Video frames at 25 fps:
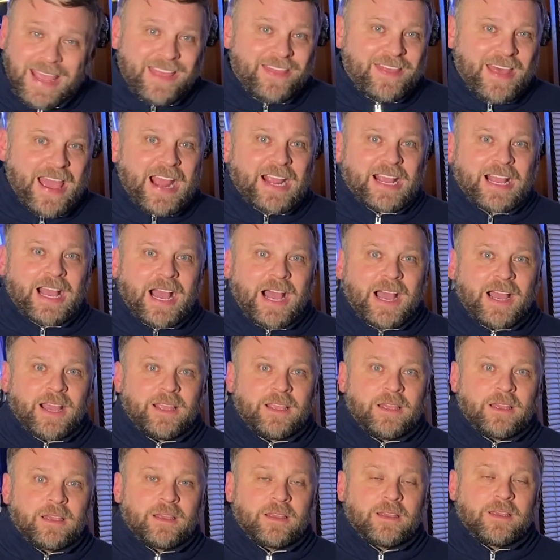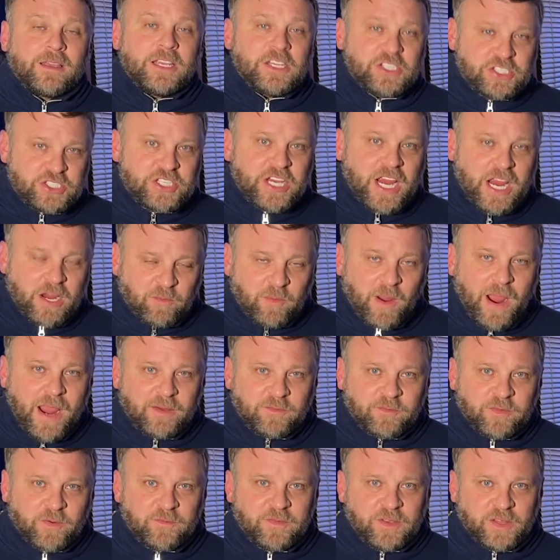that guy is Jay Wright
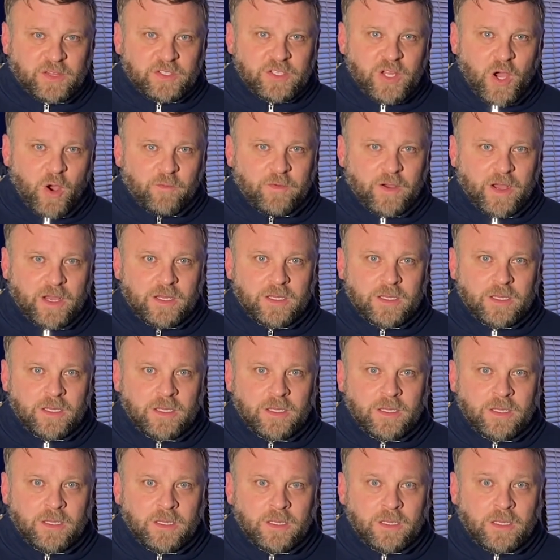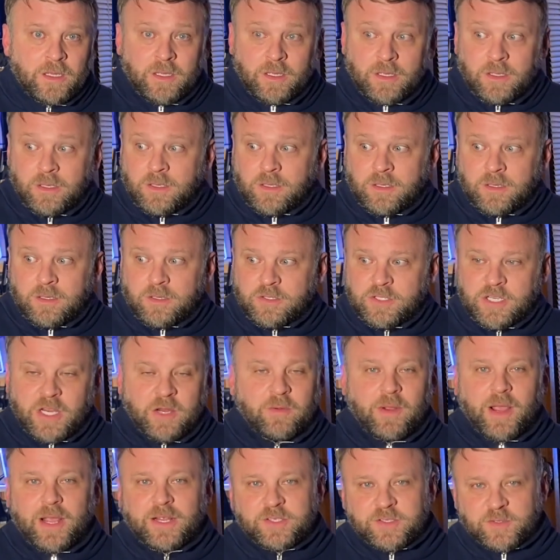from Villanova. Jay
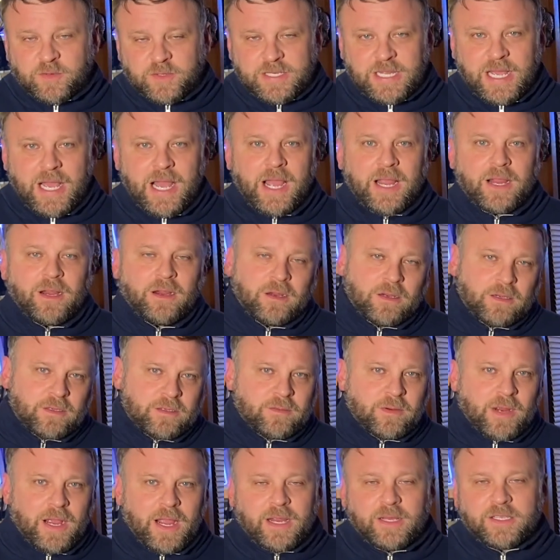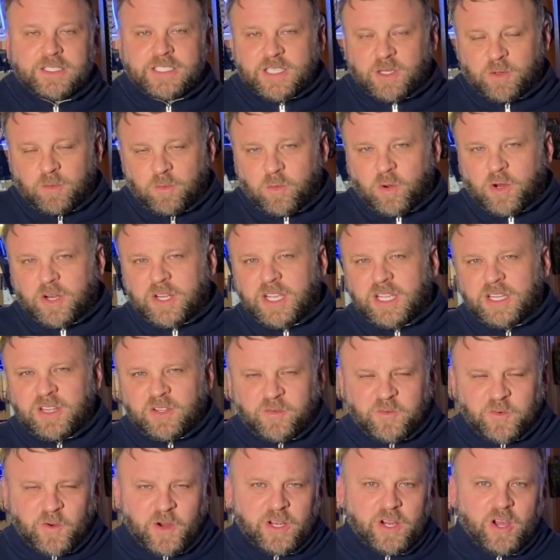Wright's retired, right? Still working in the
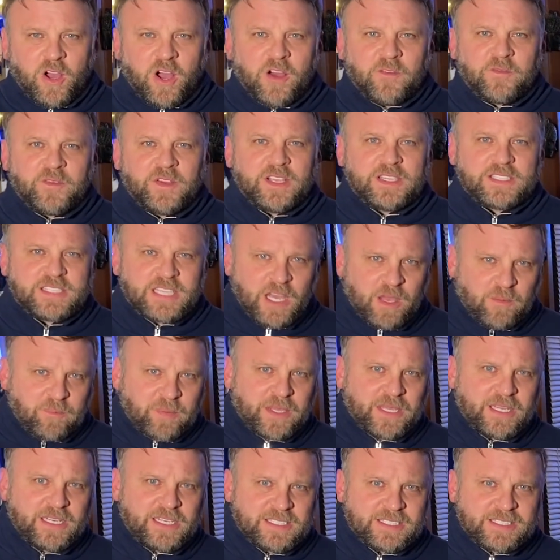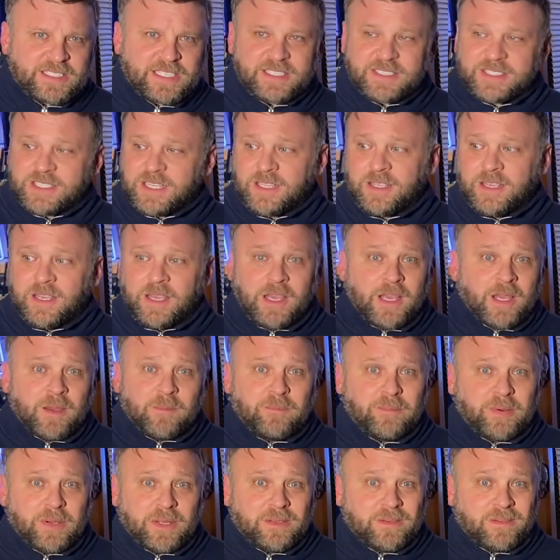front office, helping and assisting.
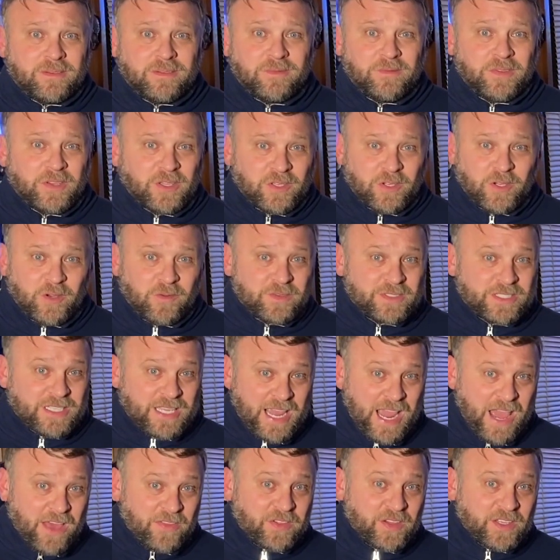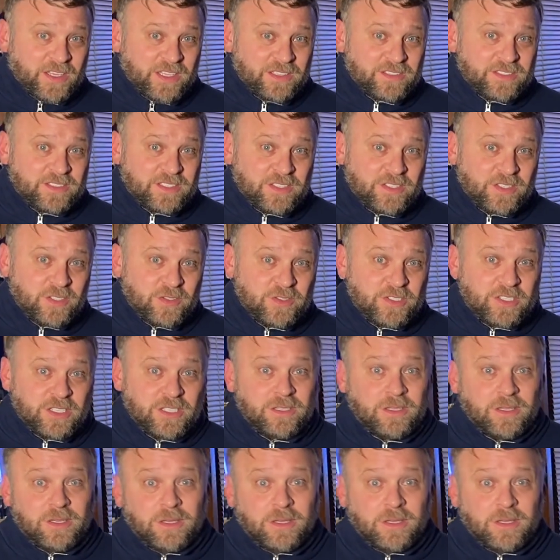But Villanova's a Catholic institution.